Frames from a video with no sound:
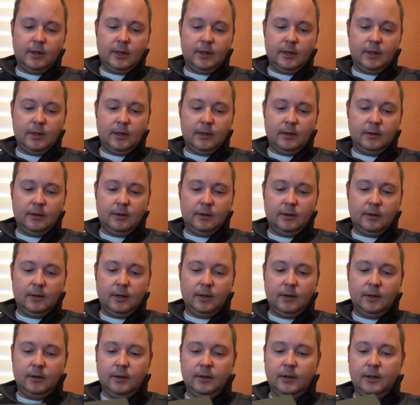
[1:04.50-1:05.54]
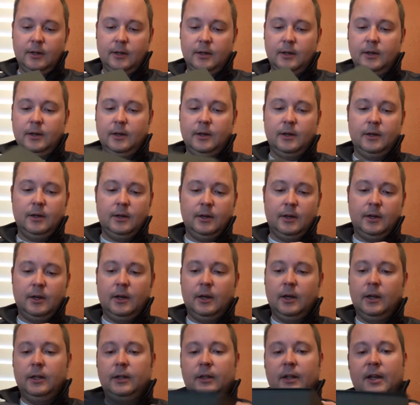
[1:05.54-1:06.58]
and got a
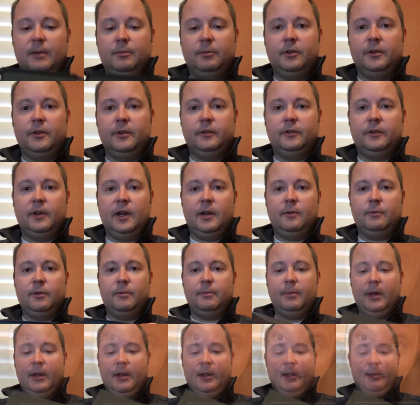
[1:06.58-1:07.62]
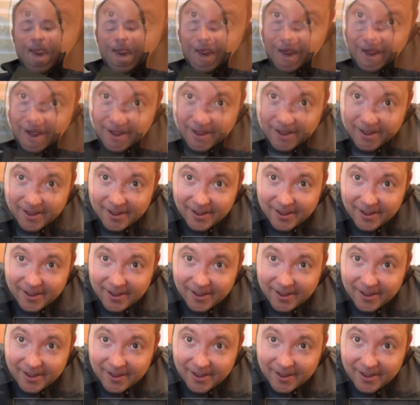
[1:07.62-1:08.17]
label on the side with my name on it.